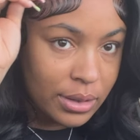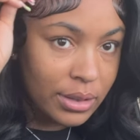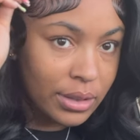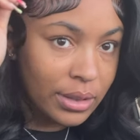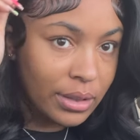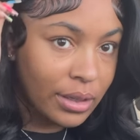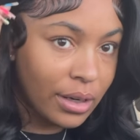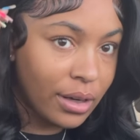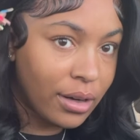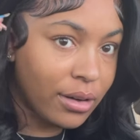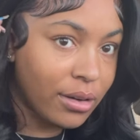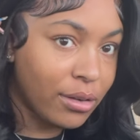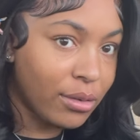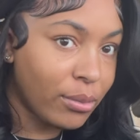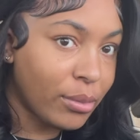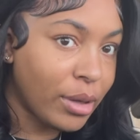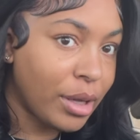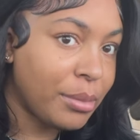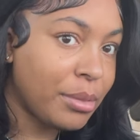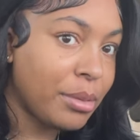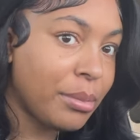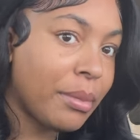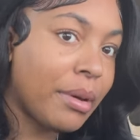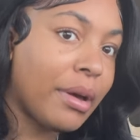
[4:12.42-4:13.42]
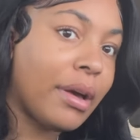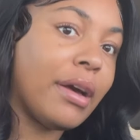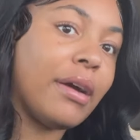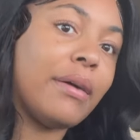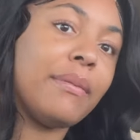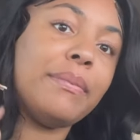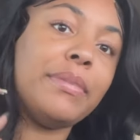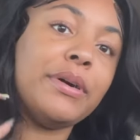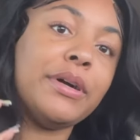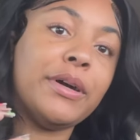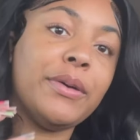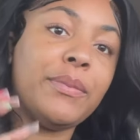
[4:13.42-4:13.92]
Don't make me mad.
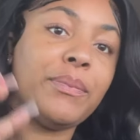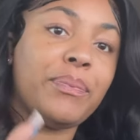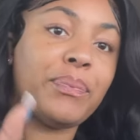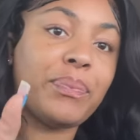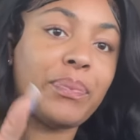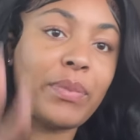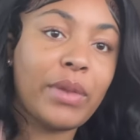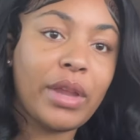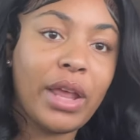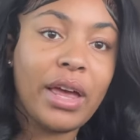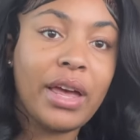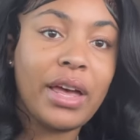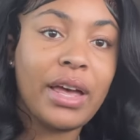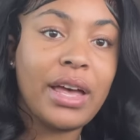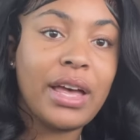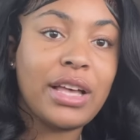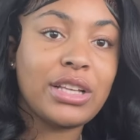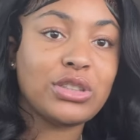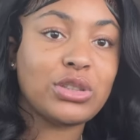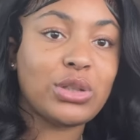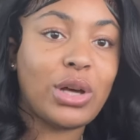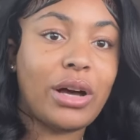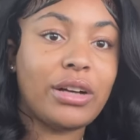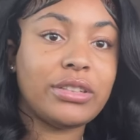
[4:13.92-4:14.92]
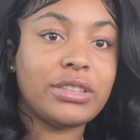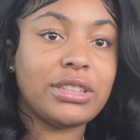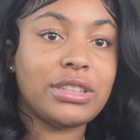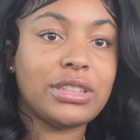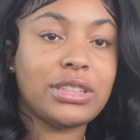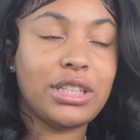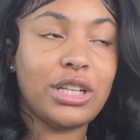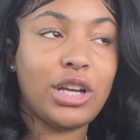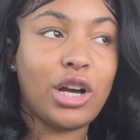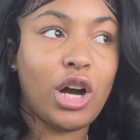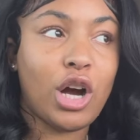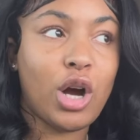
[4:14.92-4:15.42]
But so I'll just
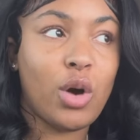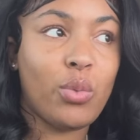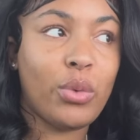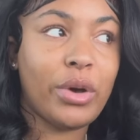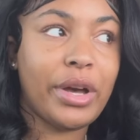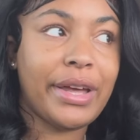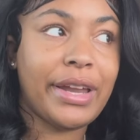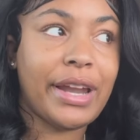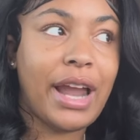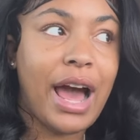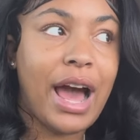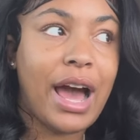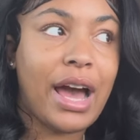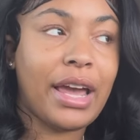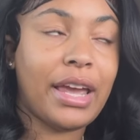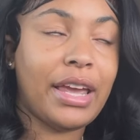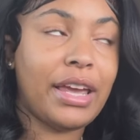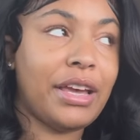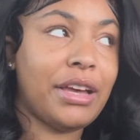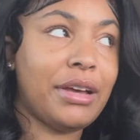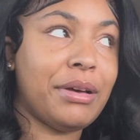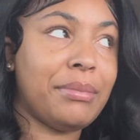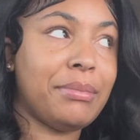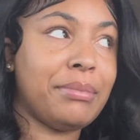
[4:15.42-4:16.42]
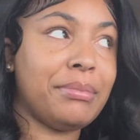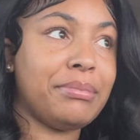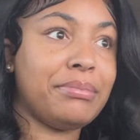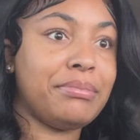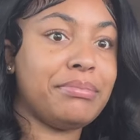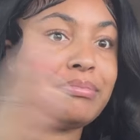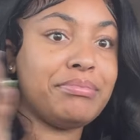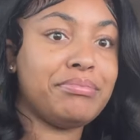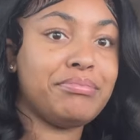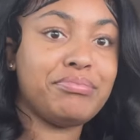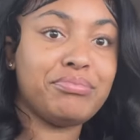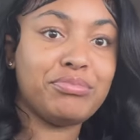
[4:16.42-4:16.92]
see y'all when I am
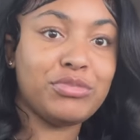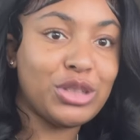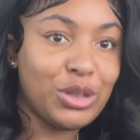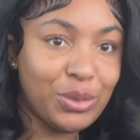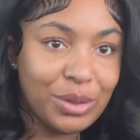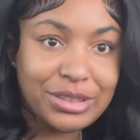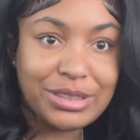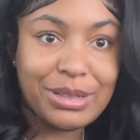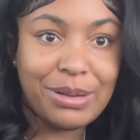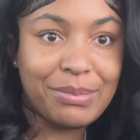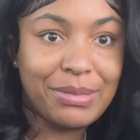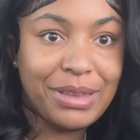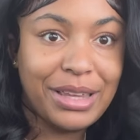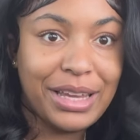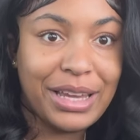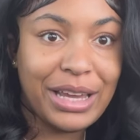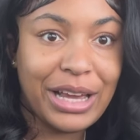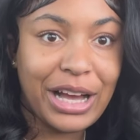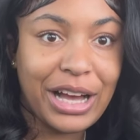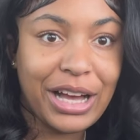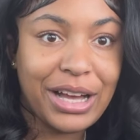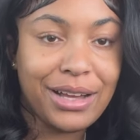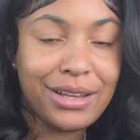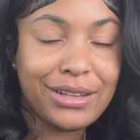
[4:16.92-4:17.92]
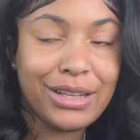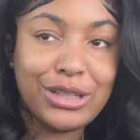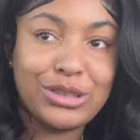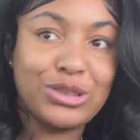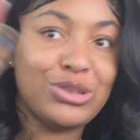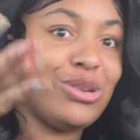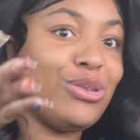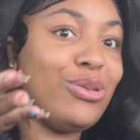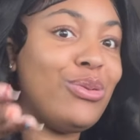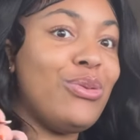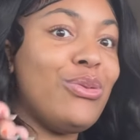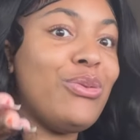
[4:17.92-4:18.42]
doing something that
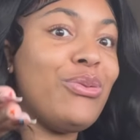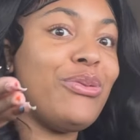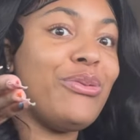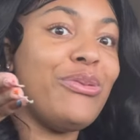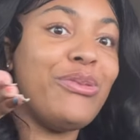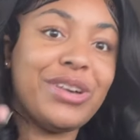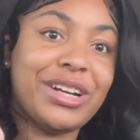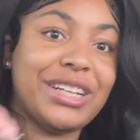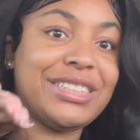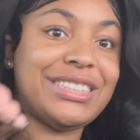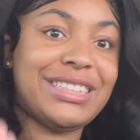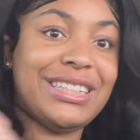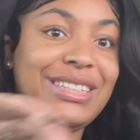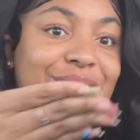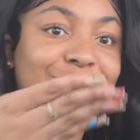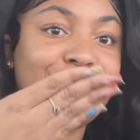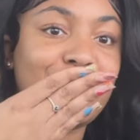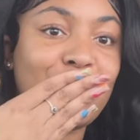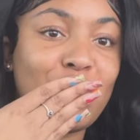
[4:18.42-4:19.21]
you want to see.